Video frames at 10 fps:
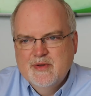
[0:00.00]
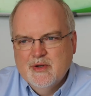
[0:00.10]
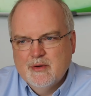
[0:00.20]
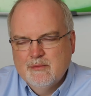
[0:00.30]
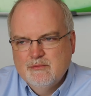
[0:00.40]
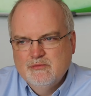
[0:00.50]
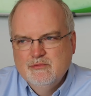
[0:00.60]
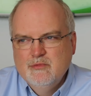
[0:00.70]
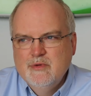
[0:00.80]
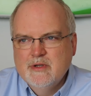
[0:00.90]
there are
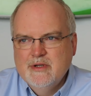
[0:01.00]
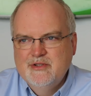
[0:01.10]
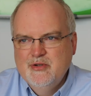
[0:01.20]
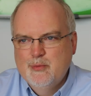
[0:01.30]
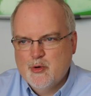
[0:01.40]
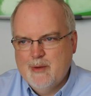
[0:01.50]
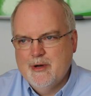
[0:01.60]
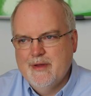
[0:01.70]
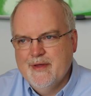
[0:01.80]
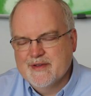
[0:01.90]
really 2
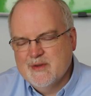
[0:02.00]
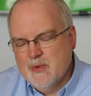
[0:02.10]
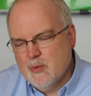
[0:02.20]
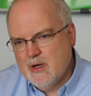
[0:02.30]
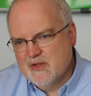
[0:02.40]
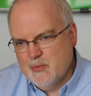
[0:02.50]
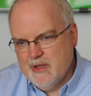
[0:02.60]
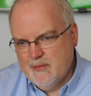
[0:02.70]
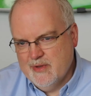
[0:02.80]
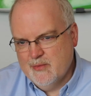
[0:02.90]
primary things that we walked
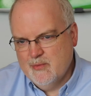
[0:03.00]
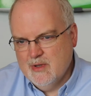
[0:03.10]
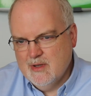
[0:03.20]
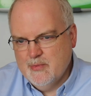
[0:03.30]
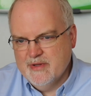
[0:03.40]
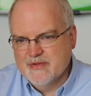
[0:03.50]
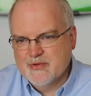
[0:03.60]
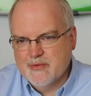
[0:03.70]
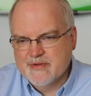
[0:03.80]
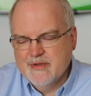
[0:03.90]
away with within
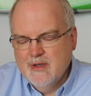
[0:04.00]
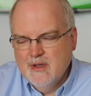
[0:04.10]
Source.